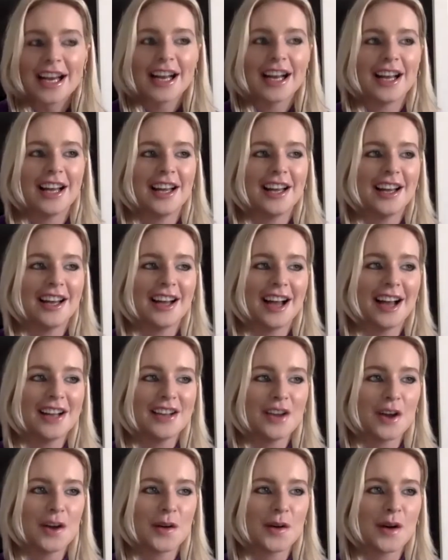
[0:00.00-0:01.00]
I
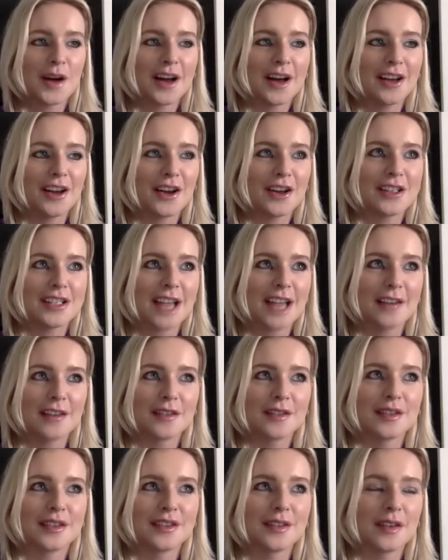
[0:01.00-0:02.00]
know a lot of
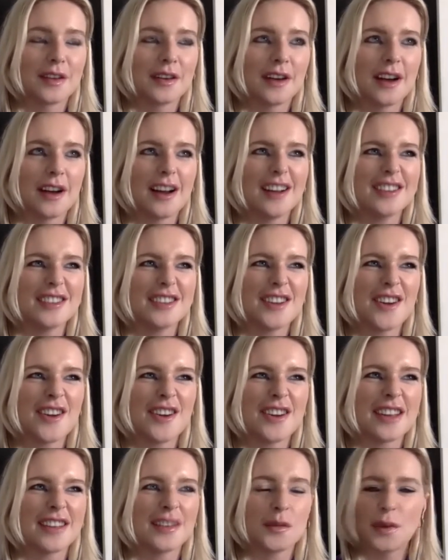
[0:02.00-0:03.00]
times, I don't know,
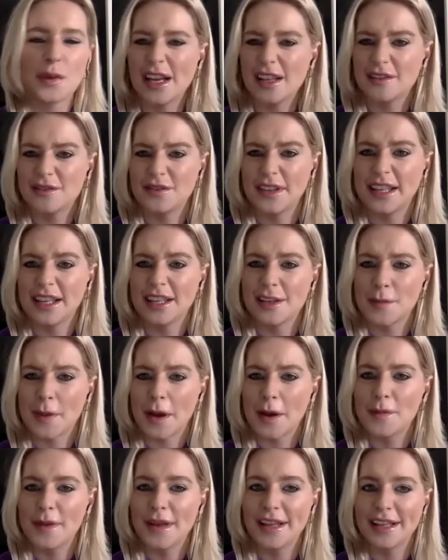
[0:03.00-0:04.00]
there's a weird feeling
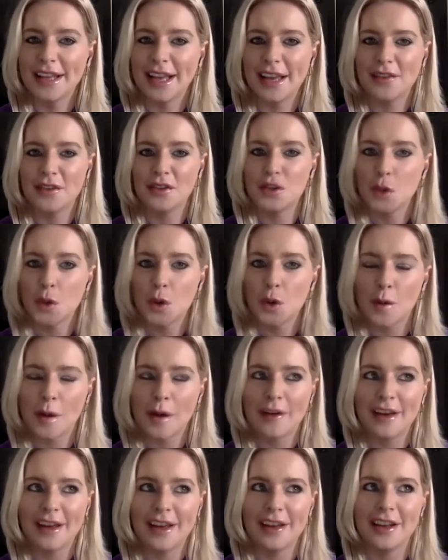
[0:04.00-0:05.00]
about money. Like if you talk
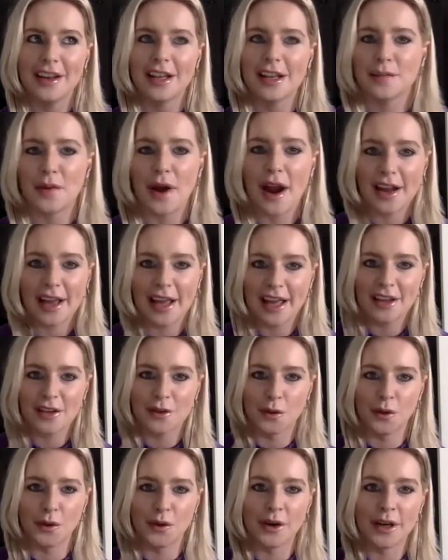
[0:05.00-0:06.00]
about it, you're kind of bragging,
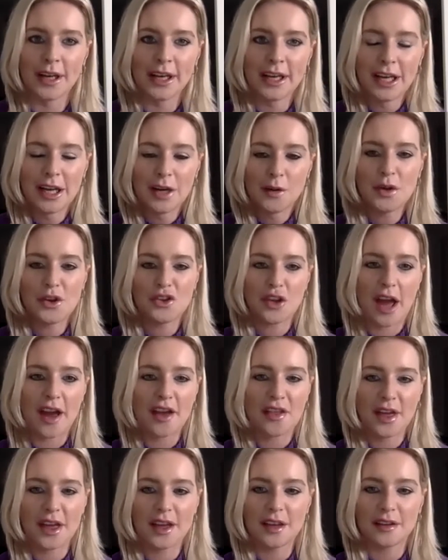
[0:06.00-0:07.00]
or which I
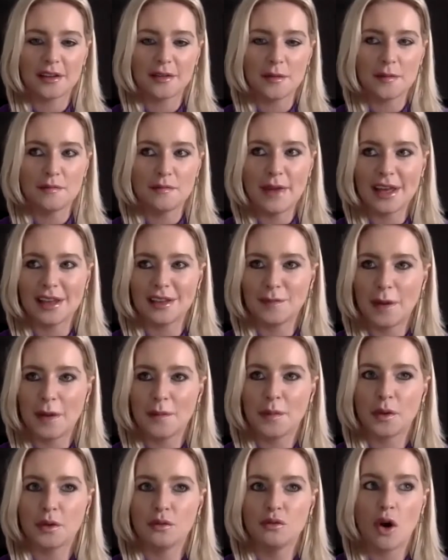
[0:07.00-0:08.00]
think makes
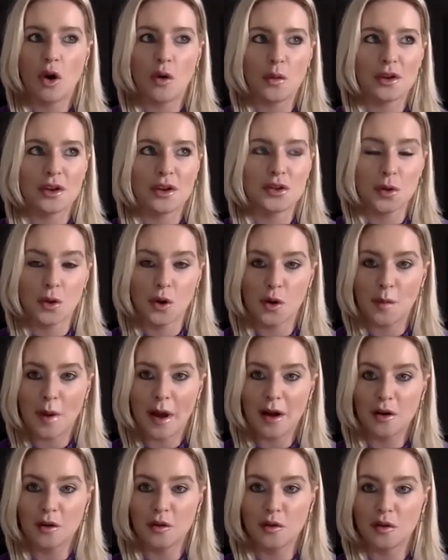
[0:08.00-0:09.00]
people not want to talk
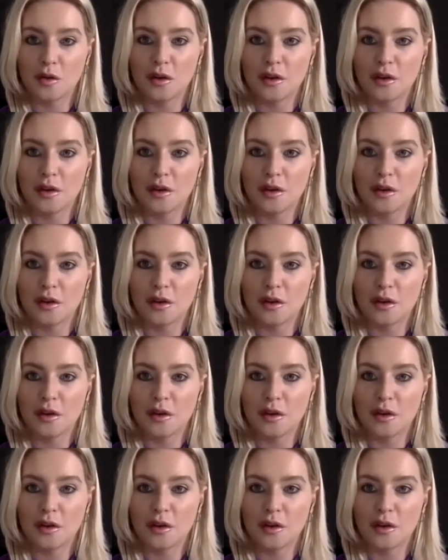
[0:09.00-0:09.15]
about